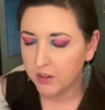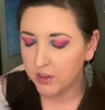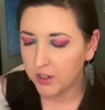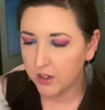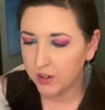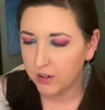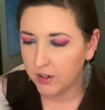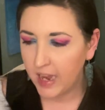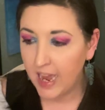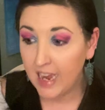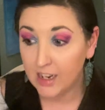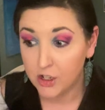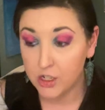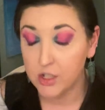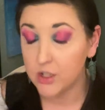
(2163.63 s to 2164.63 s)
their
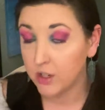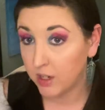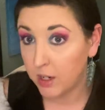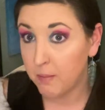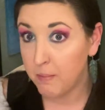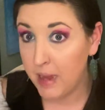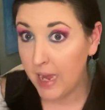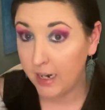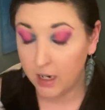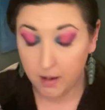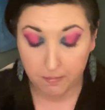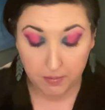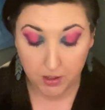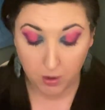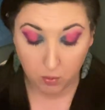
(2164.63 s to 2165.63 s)
actions are going to back
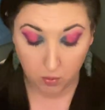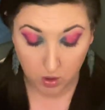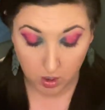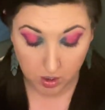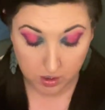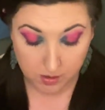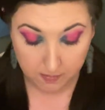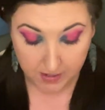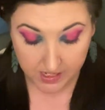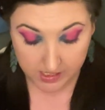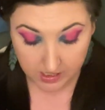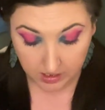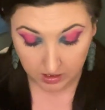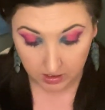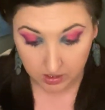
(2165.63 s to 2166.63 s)
up their words
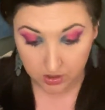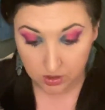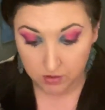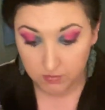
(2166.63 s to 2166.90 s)
basically